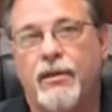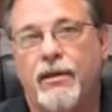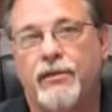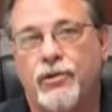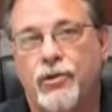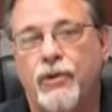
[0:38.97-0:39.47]

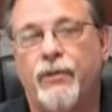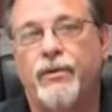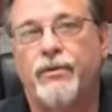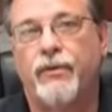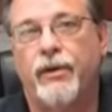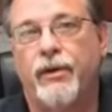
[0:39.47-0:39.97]
that the
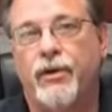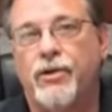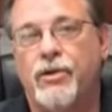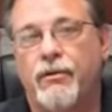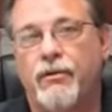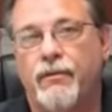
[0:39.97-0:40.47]
surface
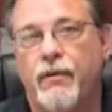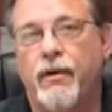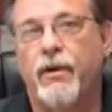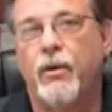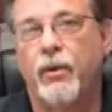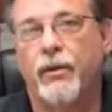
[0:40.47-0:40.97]
finish
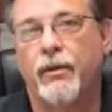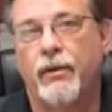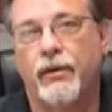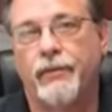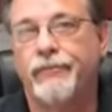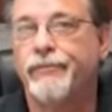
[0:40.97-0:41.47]
fall
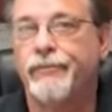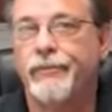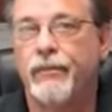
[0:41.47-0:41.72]
within